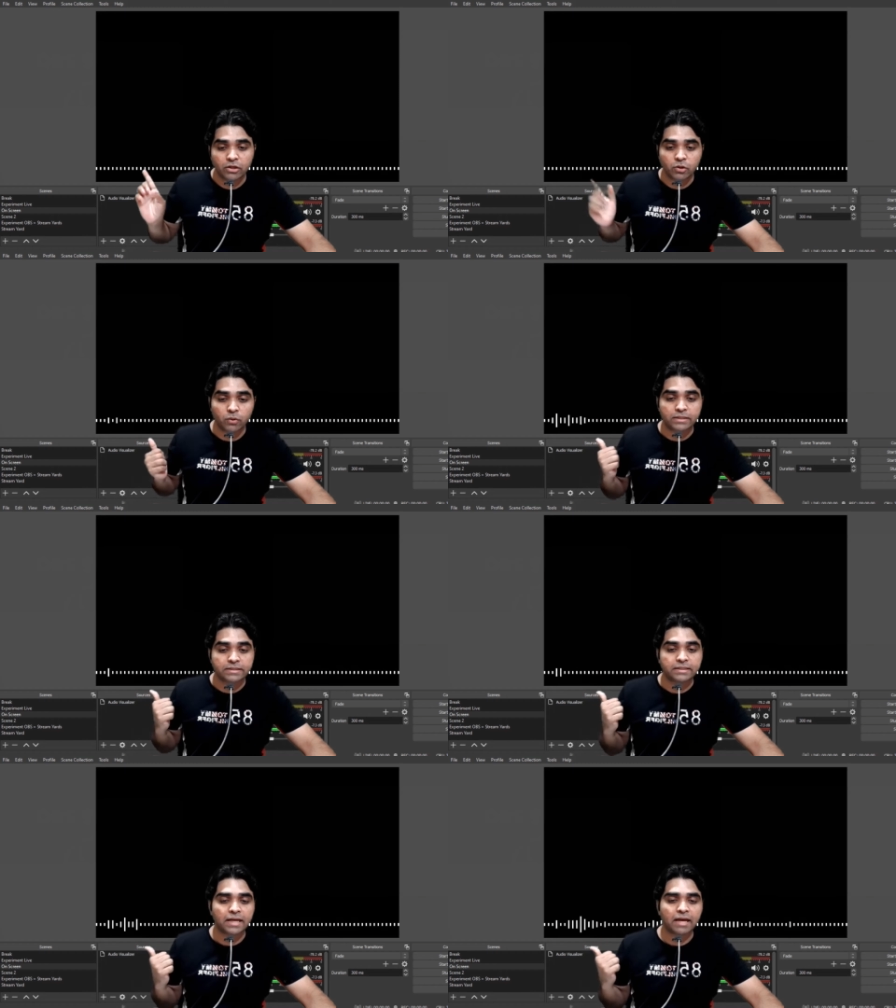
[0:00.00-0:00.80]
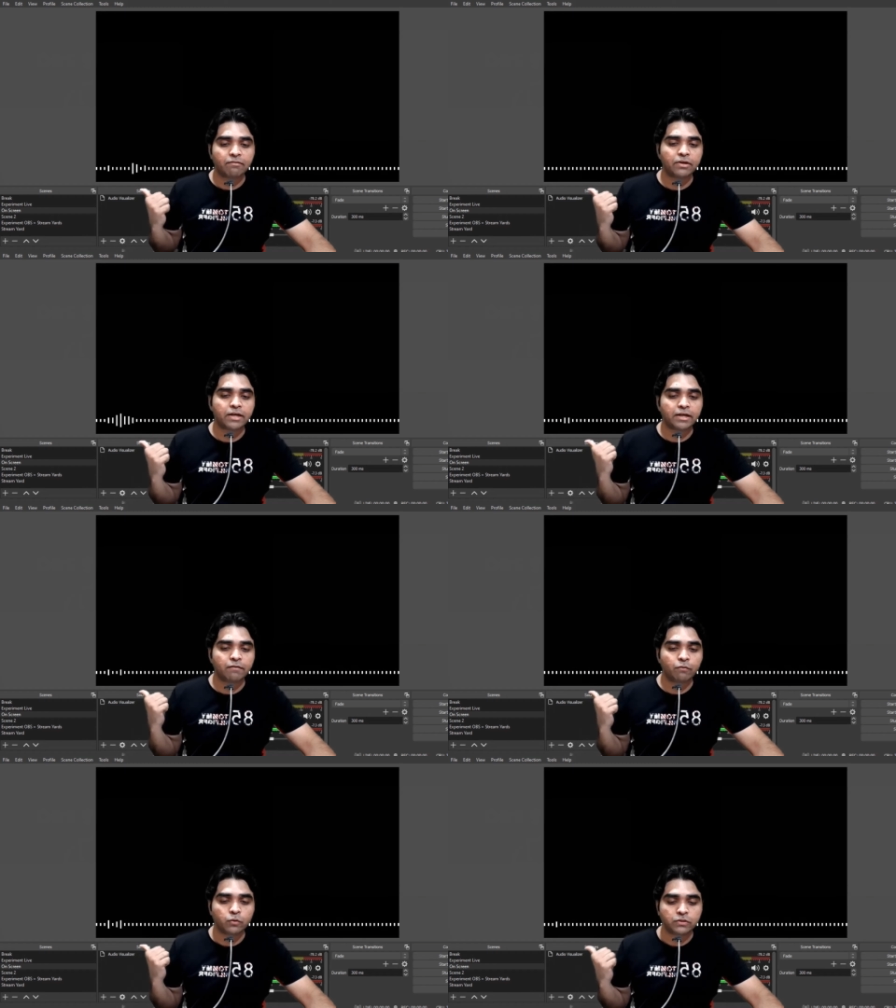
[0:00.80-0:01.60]
you can see I have
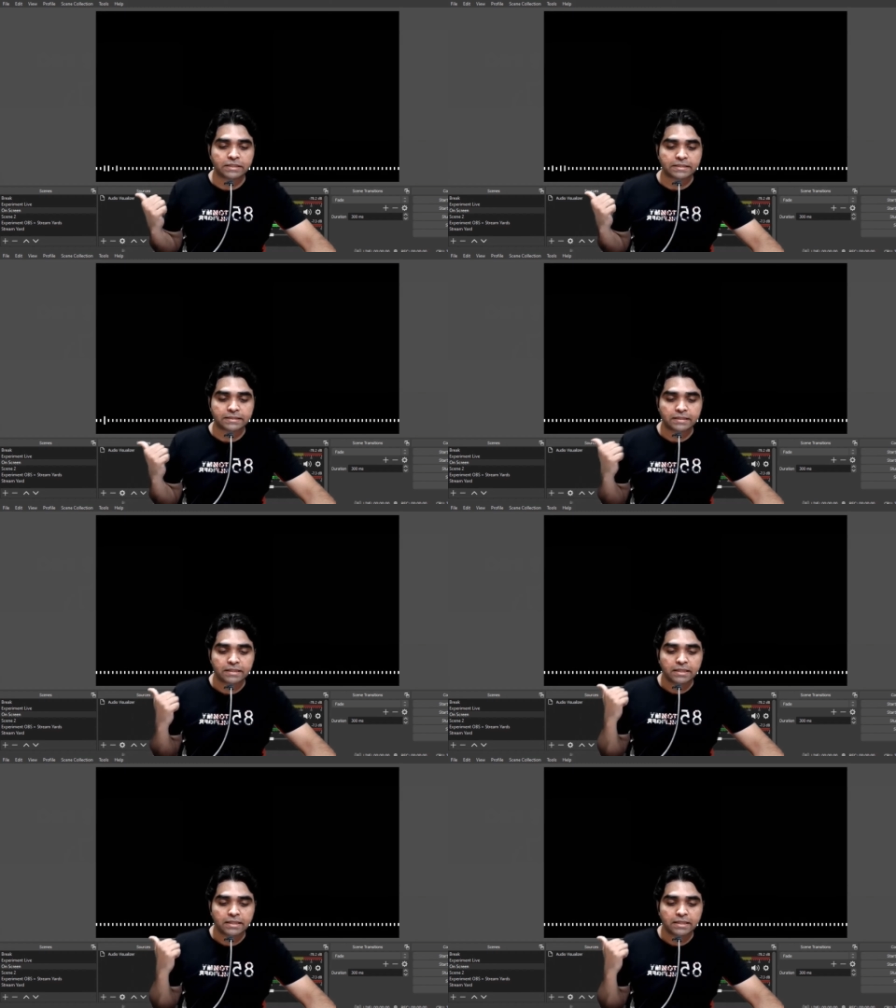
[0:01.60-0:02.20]
created few scenes